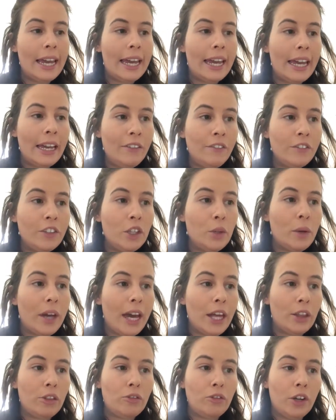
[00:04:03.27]
If you
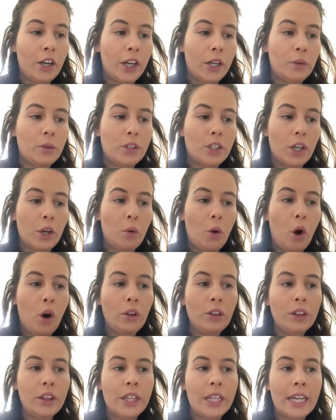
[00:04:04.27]
get through, so
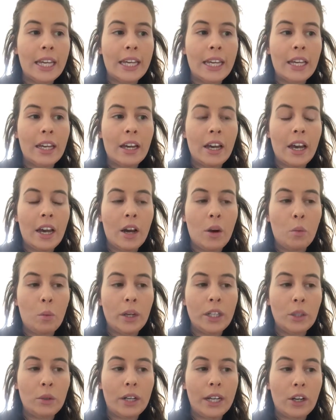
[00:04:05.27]

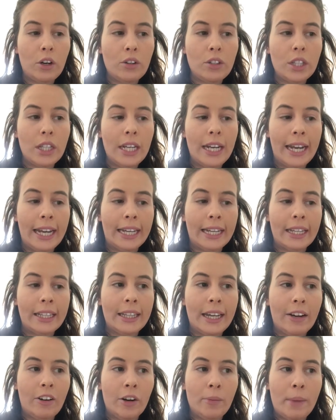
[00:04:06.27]
when you click onto the link,
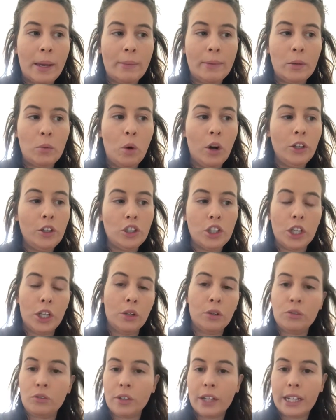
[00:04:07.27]
there are maybe 1,
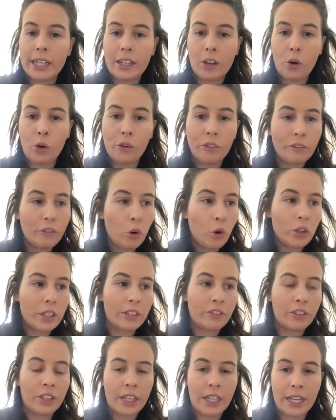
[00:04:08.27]
2, 3 or 4
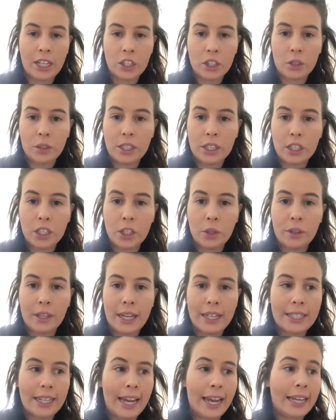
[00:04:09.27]
different things you need to do in
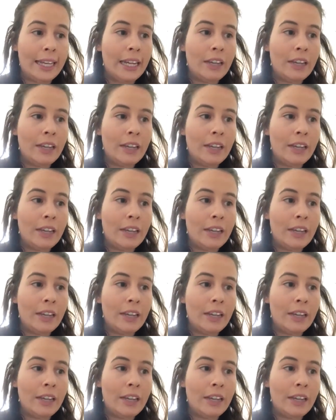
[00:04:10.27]
that day.